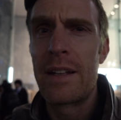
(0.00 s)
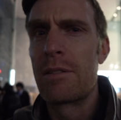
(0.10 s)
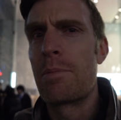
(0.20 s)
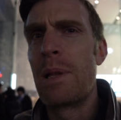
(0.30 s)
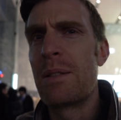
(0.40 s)
and they
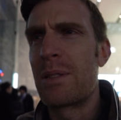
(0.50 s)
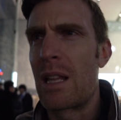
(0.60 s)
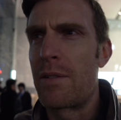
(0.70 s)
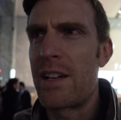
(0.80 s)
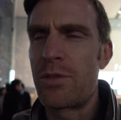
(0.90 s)
were replaced with
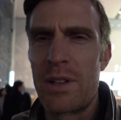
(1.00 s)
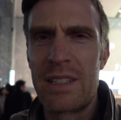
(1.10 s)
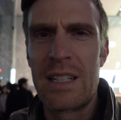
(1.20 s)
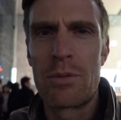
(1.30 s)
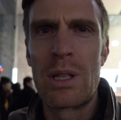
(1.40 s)
other restaurants
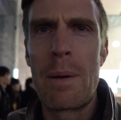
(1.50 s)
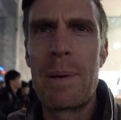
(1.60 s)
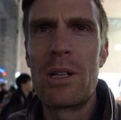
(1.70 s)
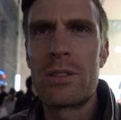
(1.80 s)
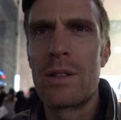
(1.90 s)
that didn't really
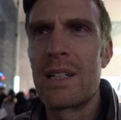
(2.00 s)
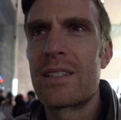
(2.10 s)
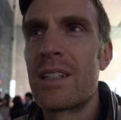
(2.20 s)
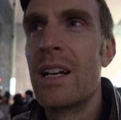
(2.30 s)
appeal to us,